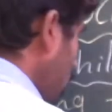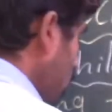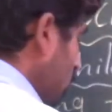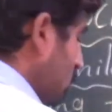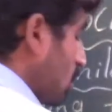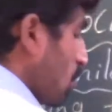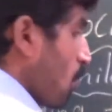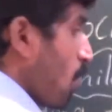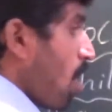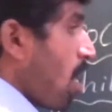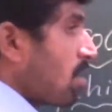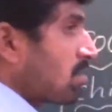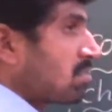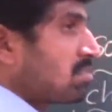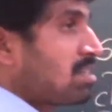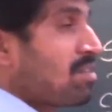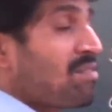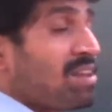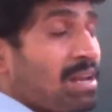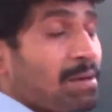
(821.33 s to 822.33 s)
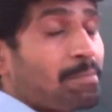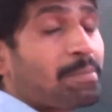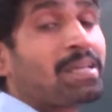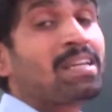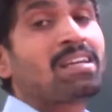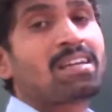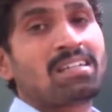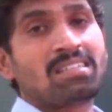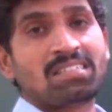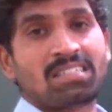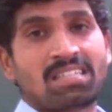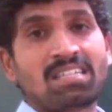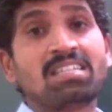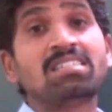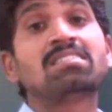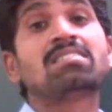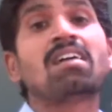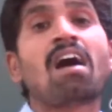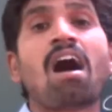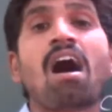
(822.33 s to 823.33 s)
So what developing
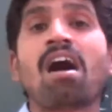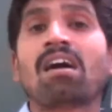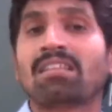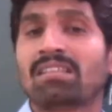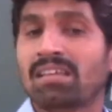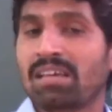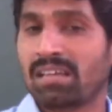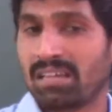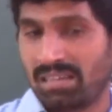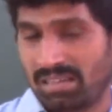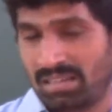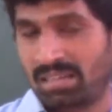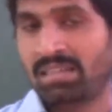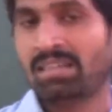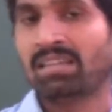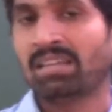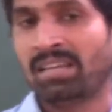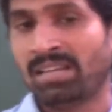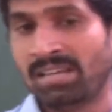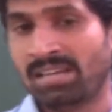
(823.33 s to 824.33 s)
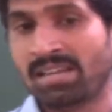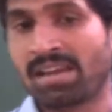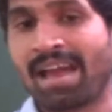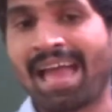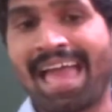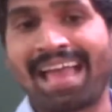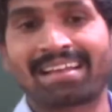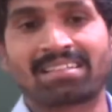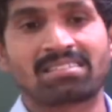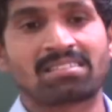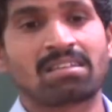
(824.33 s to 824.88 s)
countries are there in India?